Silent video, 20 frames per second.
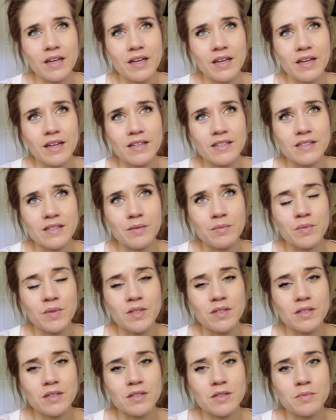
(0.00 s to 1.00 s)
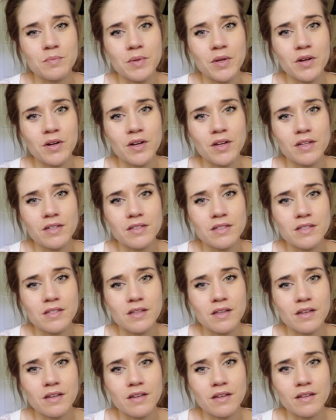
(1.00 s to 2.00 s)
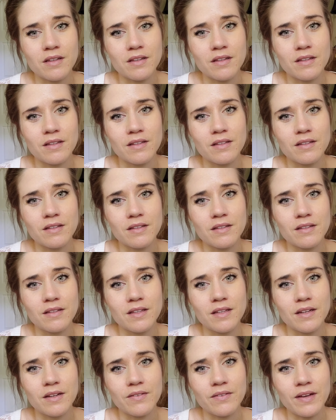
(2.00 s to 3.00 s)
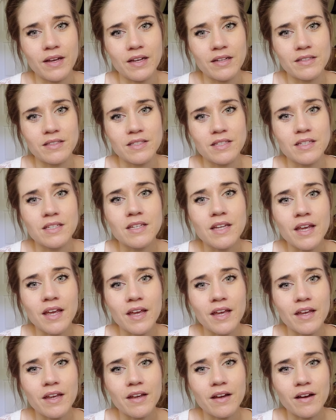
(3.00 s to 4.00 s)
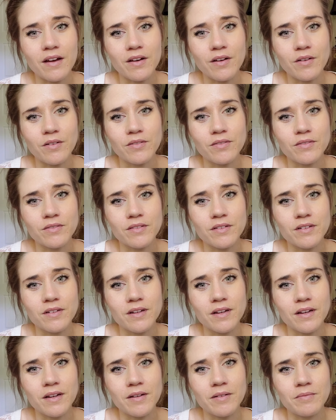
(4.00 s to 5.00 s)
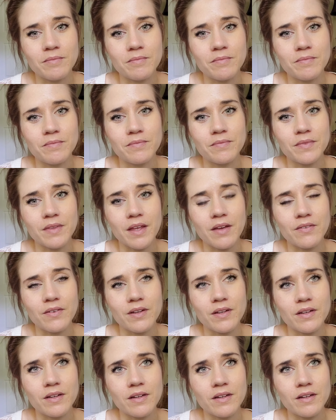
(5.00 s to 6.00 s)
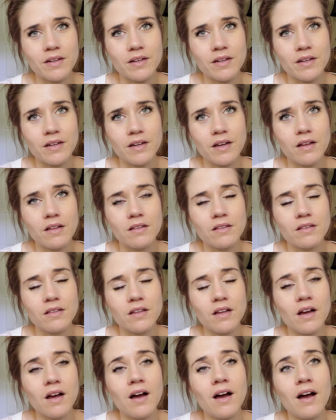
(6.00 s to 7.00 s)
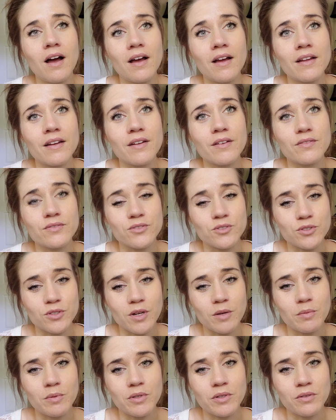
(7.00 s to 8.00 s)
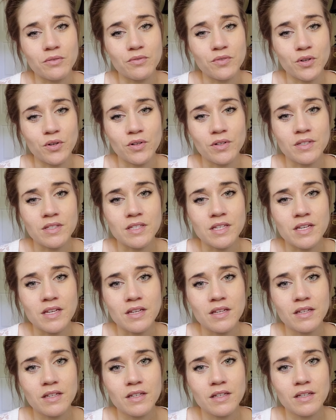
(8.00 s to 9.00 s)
except this experience that I've had today of having a lot of trouble focusing,